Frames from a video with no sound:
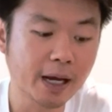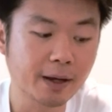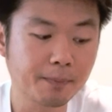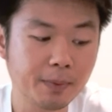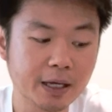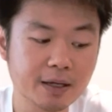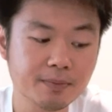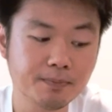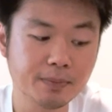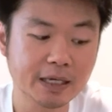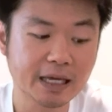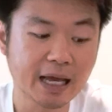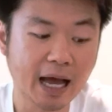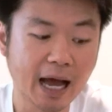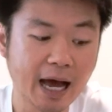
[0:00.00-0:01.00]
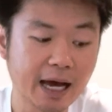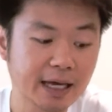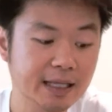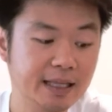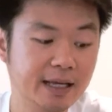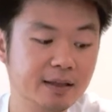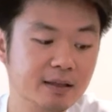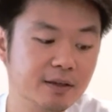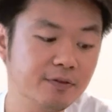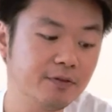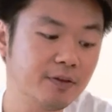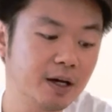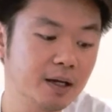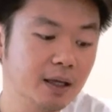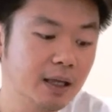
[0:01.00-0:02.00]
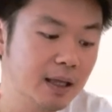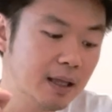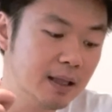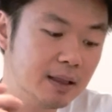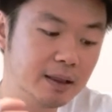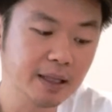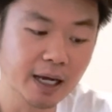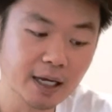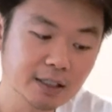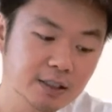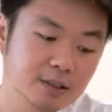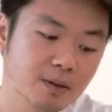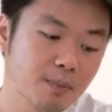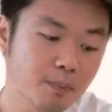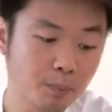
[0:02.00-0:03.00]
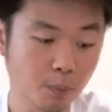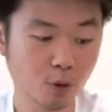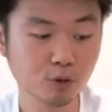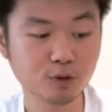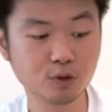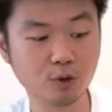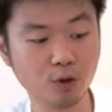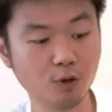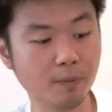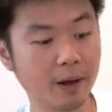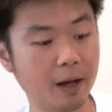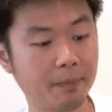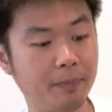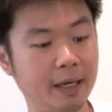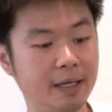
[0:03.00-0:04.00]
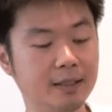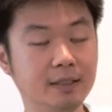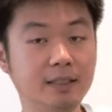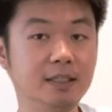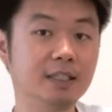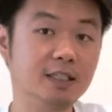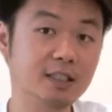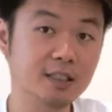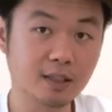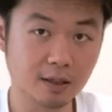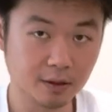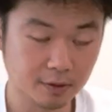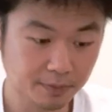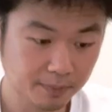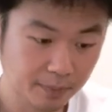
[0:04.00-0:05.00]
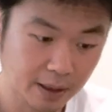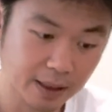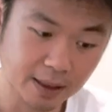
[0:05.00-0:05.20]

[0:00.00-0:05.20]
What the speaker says: back pain be identified. Thus, most low back pain is termed